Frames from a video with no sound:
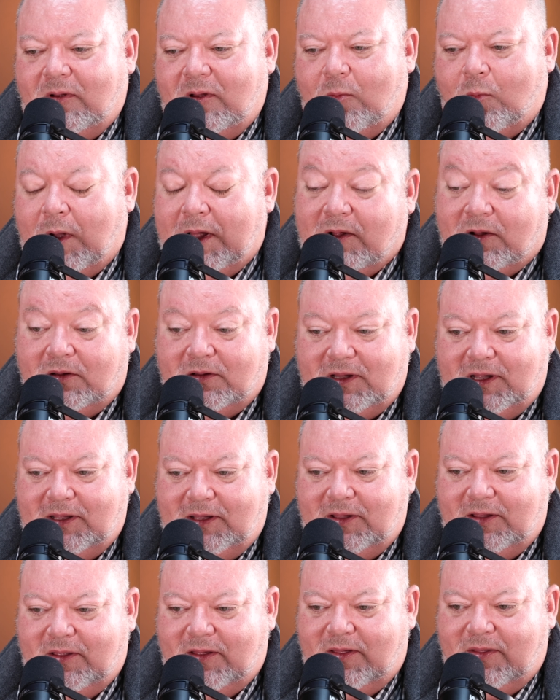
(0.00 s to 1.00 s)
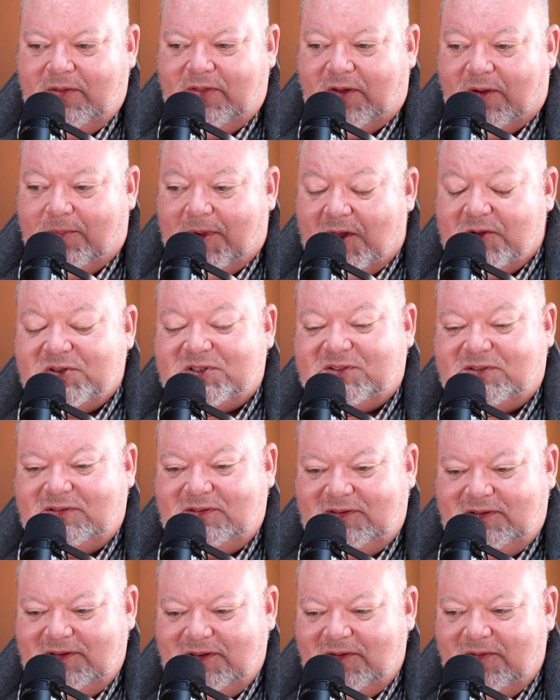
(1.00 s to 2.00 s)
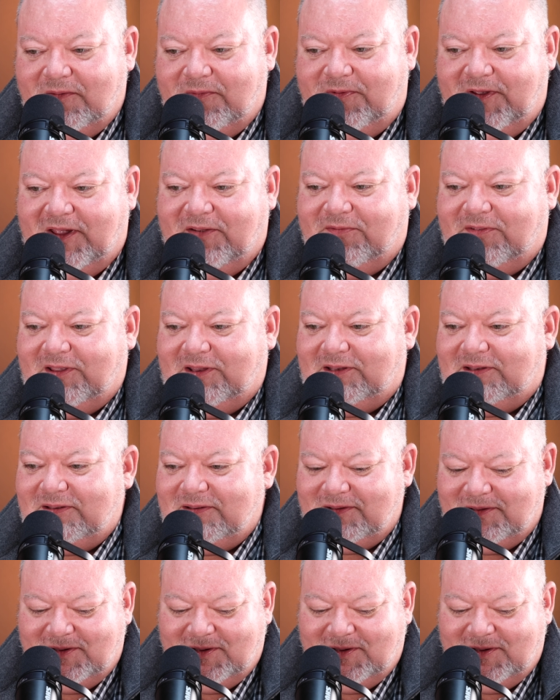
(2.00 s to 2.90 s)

Well, the most vivid